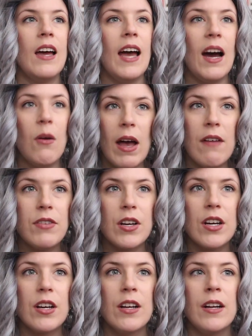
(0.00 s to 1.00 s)

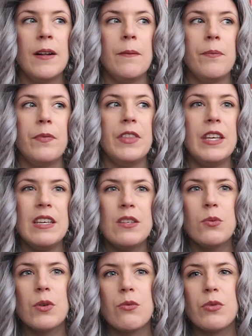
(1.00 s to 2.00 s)
However,
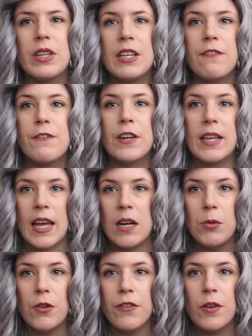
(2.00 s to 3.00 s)
these were really
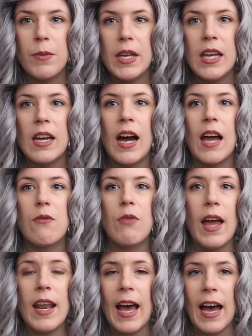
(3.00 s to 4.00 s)
forgettable for me. I
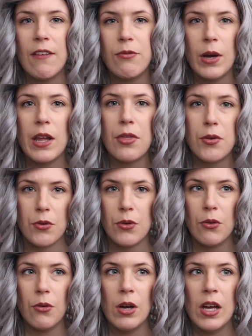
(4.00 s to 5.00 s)
read halfway
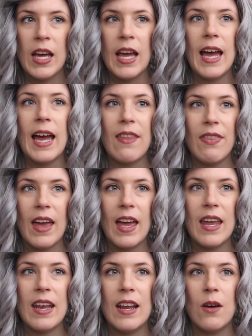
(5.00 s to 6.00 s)
through and
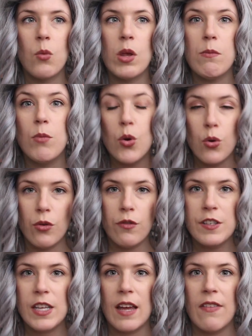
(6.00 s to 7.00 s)
then we
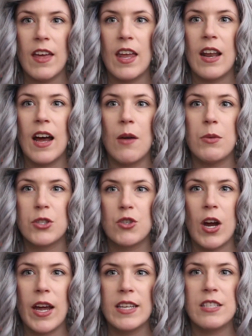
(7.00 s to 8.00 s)
moved and then I was
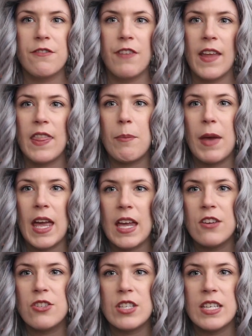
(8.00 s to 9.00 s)
trying to find the
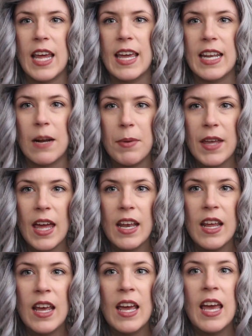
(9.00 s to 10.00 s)
page to take it up
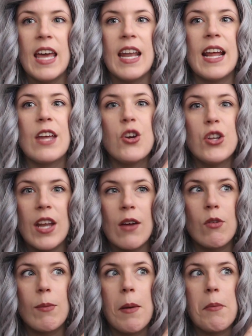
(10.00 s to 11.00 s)
again and I could
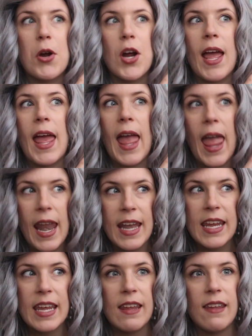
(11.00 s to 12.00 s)
not remember
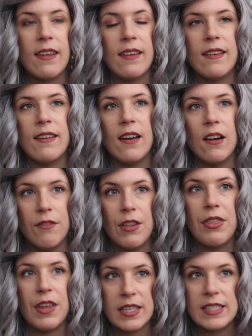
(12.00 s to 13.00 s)
any of
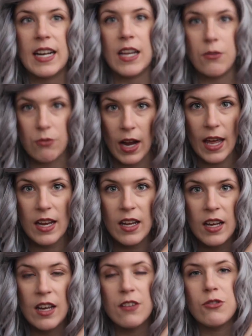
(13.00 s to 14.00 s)
the things that I'd
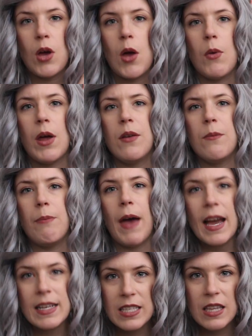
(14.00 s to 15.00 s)
read. So I went
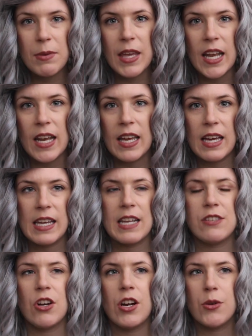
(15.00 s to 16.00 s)
back to the beginning and I
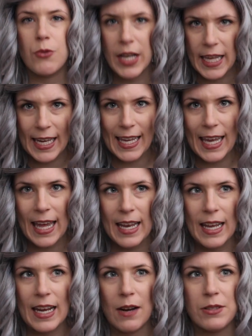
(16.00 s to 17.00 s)
started reading it
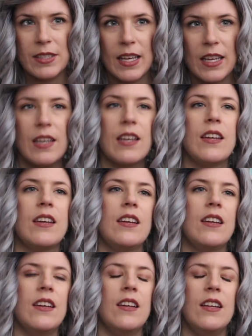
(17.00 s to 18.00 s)
again and I was like,
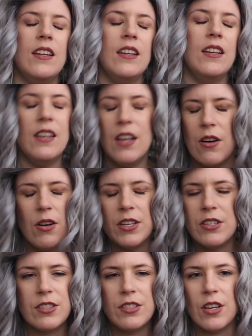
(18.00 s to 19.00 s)
no, I
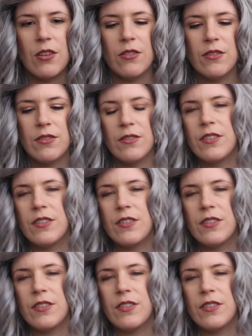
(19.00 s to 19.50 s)
just don't.